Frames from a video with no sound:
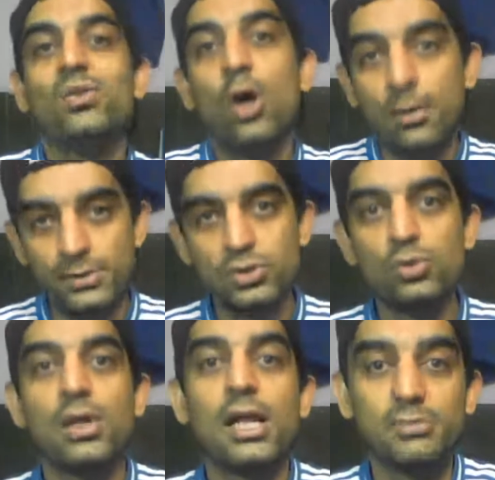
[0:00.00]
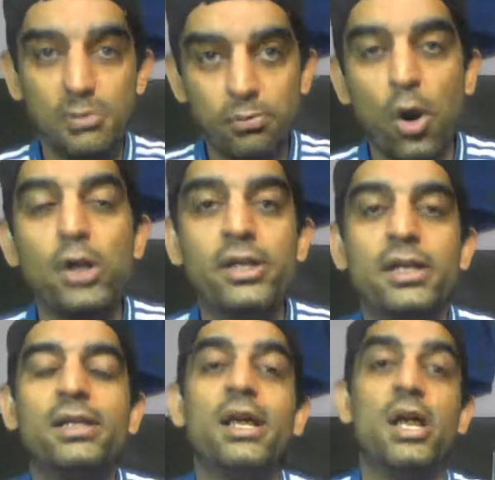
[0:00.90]
Thomas Tuchel has been bought
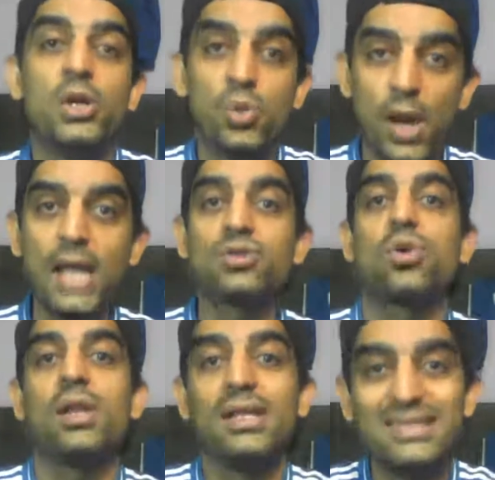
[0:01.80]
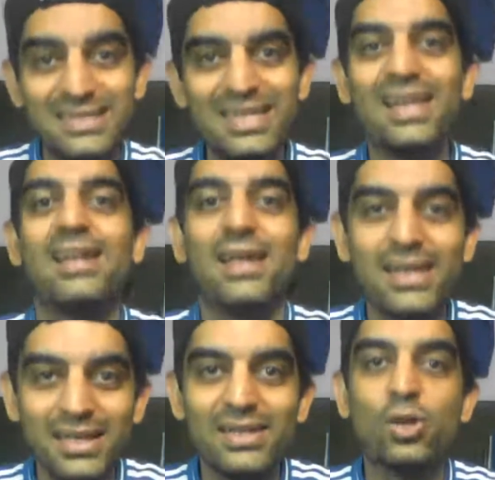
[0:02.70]
in to actually seal
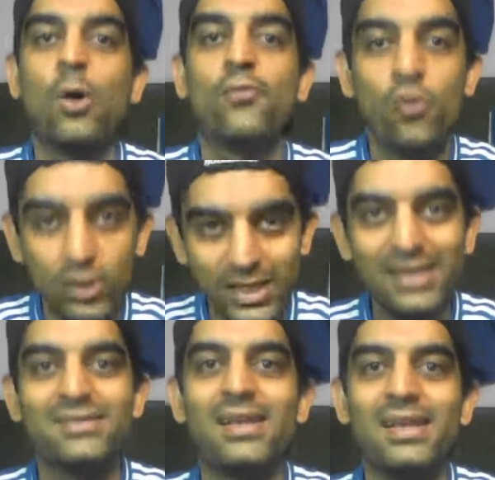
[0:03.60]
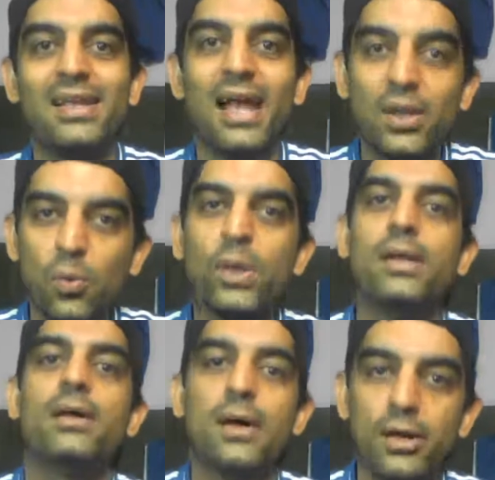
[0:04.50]
top 4 easily and
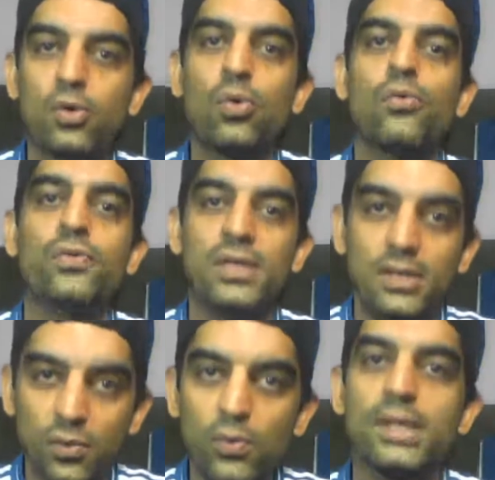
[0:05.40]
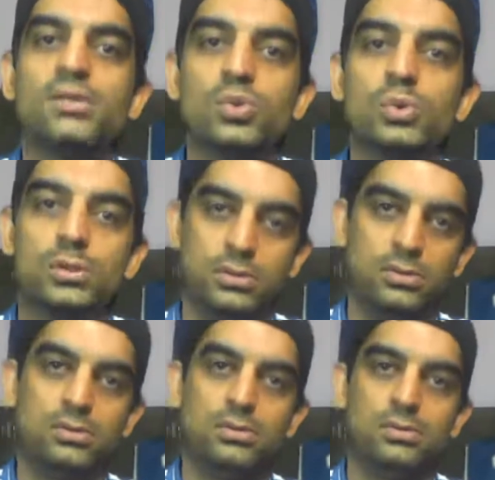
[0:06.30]
win a trophy very soon.
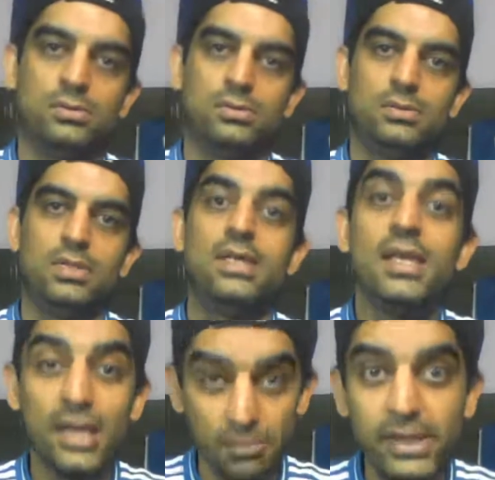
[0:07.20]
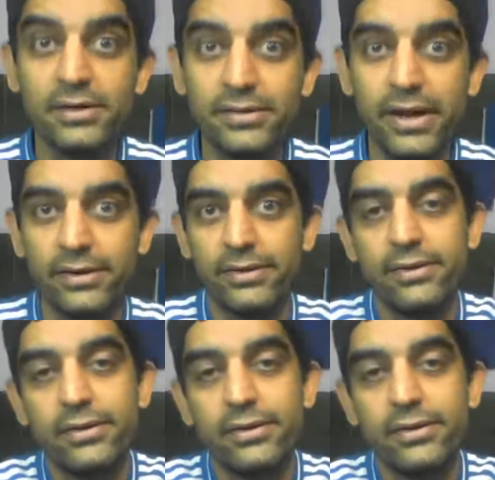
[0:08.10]
He admitted that.